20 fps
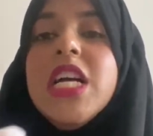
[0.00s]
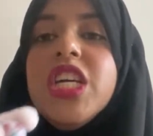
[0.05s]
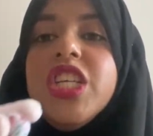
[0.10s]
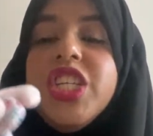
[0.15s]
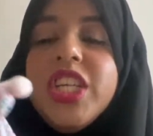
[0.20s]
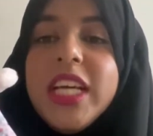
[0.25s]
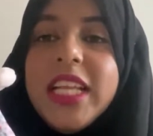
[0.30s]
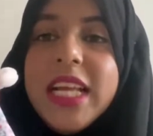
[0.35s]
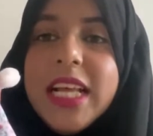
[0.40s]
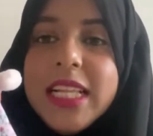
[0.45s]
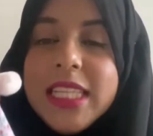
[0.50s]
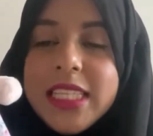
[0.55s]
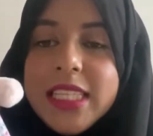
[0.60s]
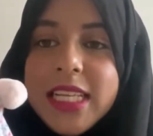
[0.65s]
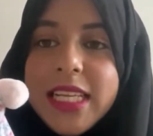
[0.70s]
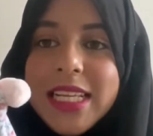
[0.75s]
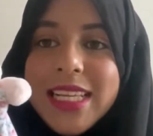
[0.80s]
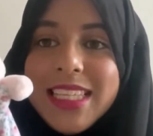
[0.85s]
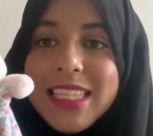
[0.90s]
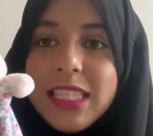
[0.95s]
she can
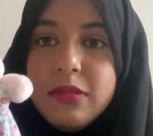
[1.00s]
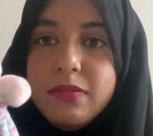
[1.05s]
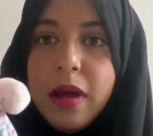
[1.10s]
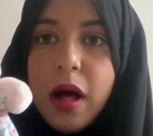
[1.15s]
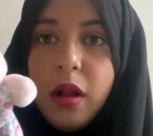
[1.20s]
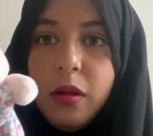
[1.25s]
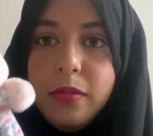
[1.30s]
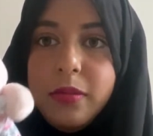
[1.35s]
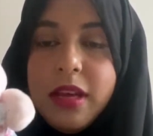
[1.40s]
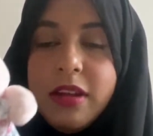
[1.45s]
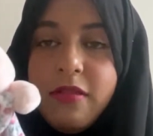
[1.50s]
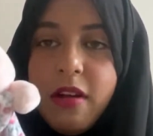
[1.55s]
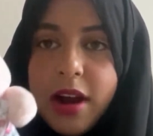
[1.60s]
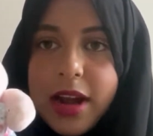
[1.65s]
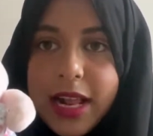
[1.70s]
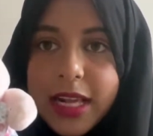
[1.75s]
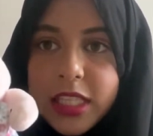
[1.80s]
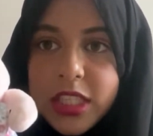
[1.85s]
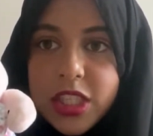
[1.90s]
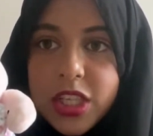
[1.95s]
instantly smell me right
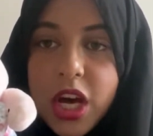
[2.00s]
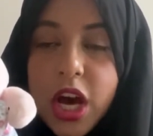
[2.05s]
next to